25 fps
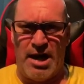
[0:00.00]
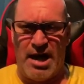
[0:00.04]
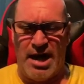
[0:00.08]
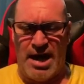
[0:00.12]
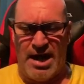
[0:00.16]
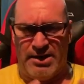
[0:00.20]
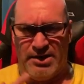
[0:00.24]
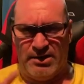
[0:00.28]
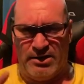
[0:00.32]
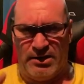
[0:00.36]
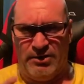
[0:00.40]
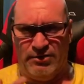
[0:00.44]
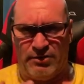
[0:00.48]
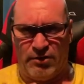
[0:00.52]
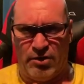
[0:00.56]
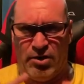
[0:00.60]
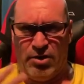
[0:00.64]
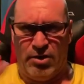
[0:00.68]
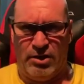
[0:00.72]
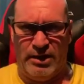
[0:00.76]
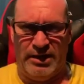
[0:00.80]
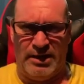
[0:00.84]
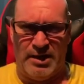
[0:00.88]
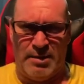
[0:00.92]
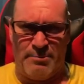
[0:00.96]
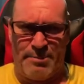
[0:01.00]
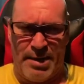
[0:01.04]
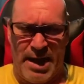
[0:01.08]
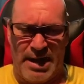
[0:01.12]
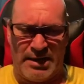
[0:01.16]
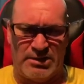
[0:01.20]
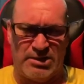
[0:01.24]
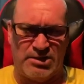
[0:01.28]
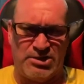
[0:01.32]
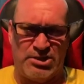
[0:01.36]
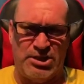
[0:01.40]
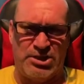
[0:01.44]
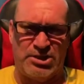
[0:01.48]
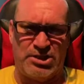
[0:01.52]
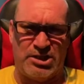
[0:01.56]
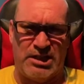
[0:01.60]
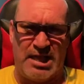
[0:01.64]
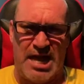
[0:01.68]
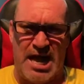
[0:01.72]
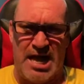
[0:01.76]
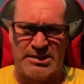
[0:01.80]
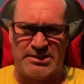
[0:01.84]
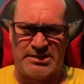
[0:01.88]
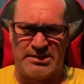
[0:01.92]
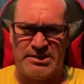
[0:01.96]
I had to leave early, get back to teach
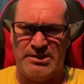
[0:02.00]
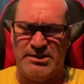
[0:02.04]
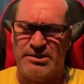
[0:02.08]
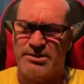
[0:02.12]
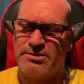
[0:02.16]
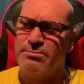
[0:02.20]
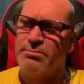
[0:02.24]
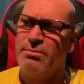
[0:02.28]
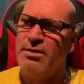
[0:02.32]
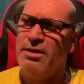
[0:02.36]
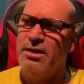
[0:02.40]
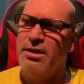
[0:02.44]
classes.